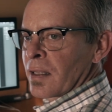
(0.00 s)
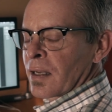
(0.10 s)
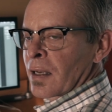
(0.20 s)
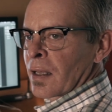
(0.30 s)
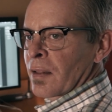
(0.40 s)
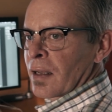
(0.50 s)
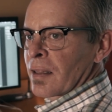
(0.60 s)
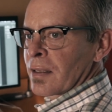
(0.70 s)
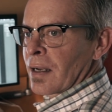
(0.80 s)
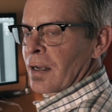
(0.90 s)

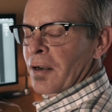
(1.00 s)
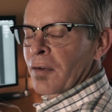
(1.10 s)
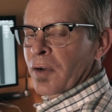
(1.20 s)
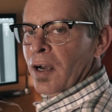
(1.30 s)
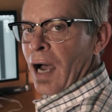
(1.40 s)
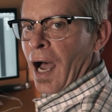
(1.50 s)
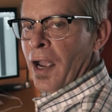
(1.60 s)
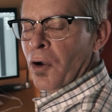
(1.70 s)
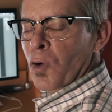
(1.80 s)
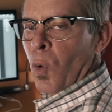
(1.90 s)
of a
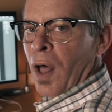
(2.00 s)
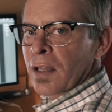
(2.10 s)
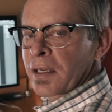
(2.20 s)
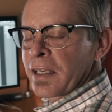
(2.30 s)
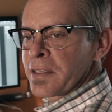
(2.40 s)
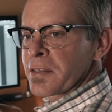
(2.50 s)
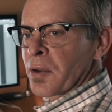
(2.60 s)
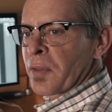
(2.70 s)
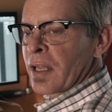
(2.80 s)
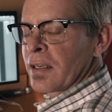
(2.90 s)
higher quality
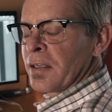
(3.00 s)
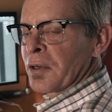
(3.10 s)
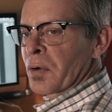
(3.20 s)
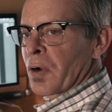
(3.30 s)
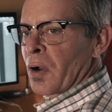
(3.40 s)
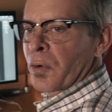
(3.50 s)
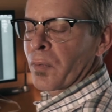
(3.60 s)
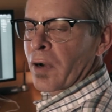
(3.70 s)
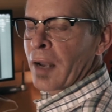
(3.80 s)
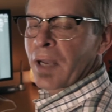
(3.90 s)
so that,
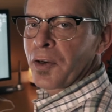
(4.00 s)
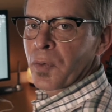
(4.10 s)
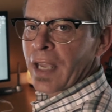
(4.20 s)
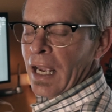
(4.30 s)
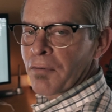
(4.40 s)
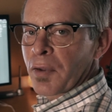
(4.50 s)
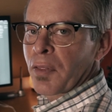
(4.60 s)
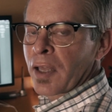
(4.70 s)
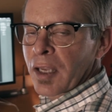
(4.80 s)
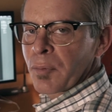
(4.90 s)
I'm not doing
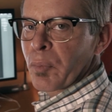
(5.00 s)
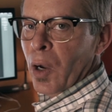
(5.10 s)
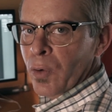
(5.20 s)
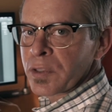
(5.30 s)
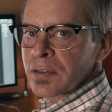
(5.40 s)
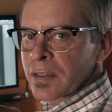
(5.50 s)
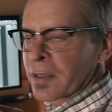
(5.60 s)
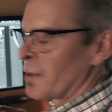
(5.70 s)
everything in post.